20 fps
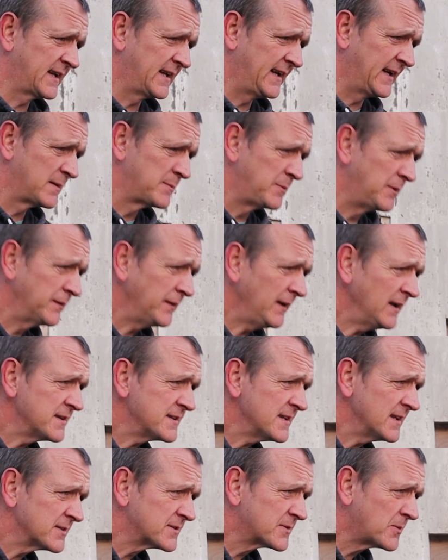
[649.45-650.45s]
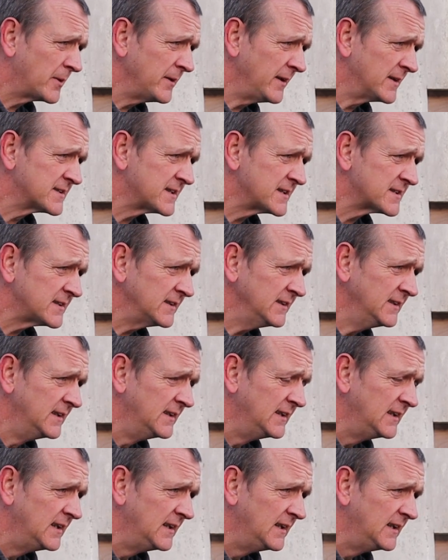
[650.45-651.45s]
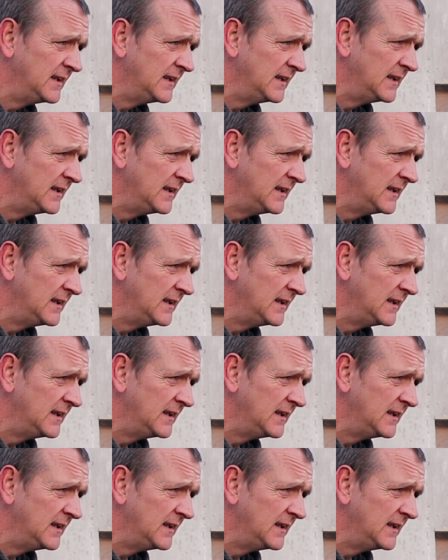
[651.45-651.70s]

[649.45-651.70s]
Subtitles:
Check it out above. Actually, that's quite nice actually.